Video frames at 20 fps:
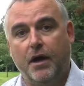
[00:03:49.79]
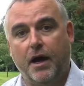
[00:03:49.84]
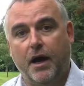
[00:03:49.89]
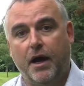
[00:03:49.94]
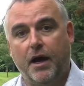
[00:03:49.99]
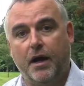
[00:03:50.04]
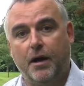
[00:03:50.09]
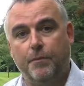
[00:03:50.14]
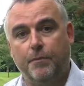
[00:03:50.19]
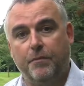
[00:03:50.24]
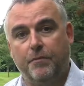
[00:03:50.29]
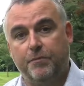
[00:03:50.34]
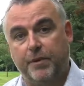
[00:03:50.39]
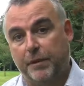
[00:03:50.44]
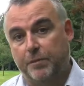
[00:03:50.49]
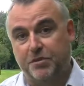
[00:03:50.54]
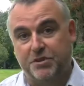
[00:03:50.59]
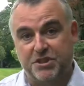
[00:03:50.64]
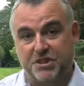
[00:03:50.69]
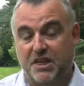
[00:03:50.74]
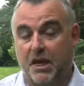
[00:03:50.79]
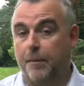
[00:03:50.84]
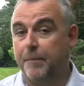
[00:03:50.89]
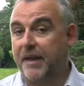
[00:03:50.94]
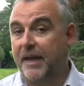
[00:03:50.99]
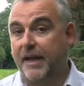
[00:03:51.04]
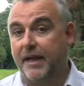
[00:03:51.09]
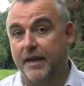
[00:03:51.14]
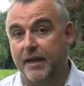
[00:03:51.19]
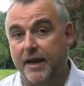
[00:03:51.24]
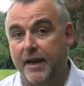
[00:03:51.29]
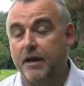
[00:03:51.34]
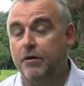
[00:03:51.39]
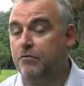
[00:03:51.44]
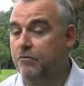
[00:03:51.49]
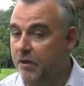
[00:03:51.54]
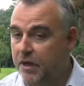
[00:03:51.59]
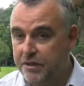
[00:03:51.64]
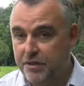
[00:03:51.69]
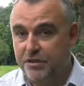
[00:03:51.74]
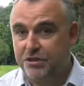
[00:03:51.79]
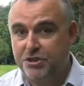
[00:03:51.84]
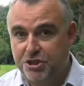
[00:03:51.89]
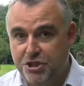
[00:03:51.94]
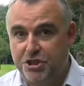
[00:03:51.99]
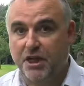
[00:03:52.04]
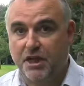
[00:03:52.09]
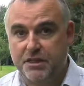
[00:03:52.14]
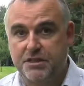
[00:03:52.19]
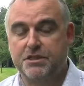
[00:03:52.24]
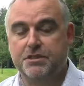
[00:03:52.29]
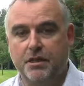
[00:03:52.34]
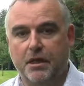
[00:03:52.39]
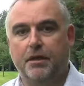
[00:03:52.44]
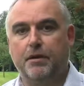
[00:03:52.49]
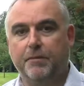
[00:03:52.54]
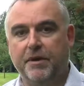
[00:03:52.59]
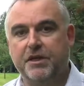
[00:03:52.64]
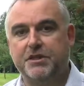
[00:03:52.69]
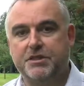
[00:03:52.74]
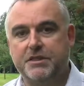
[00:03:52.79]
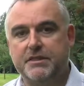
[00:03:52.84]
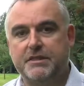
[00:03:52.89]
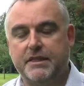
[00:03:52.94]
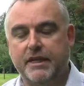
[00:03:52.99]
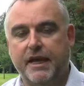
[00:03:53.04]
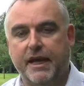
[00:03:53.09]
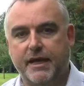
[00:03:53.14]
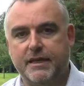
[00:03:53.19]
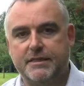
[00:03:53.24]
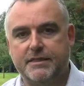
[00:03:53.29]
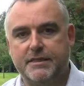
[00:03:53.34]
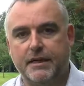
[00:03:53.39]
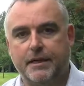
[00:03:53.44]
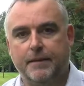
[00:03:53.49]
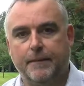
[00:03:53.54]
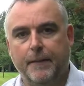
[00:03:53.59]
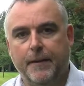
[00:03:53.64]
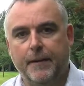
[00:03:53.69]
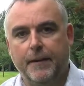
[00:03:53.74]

um, people just coming in and out rather than just an emergency exit.